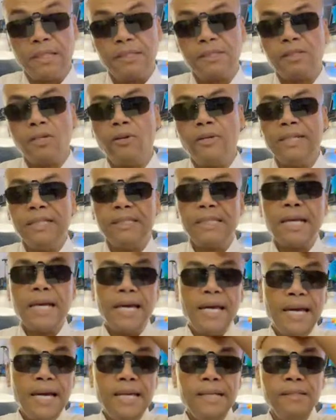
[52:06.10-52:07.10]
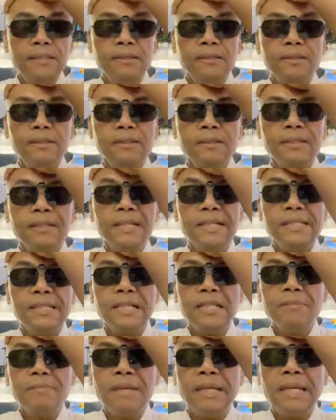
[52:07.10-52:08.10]
So his head is
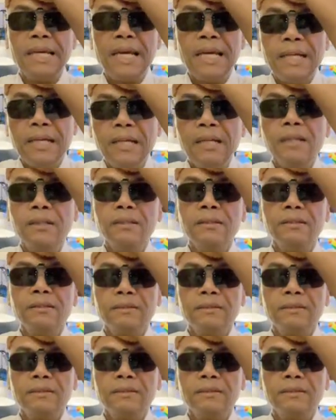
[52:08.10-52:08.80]
in the beginning.